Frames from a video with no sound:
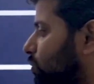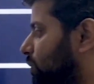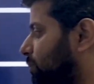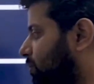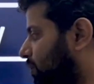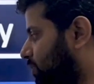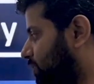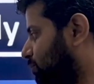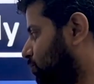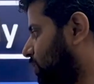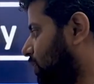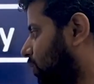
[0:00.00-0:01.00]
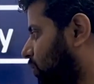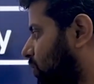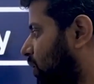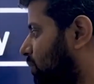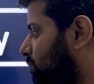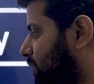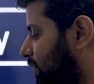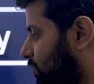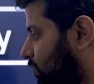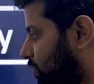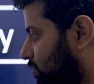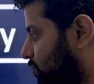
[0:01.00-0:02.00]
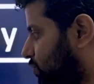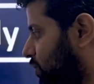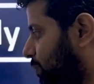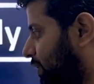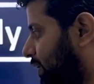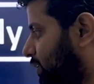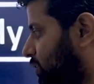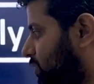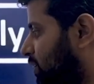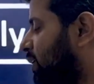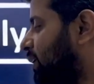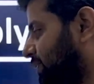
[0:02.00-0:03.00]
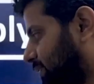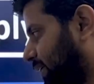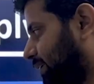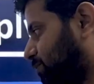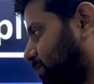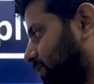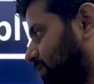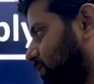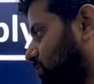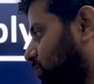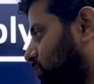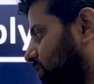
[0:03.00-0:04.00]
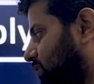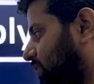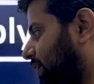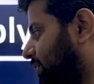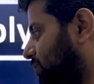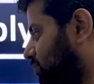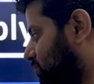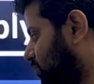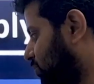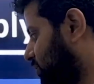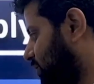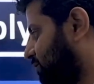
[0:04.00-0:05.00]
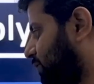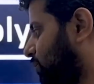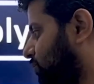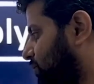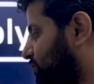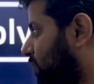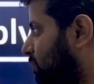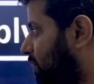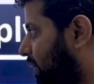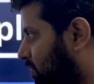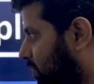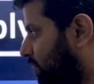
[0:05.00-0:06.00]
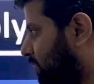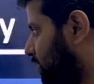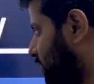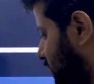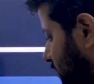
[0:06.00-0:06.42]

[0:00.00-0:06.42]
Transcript: to www.samudra.com click on the course application select pre-sea courses select your course and fill out the form accordingly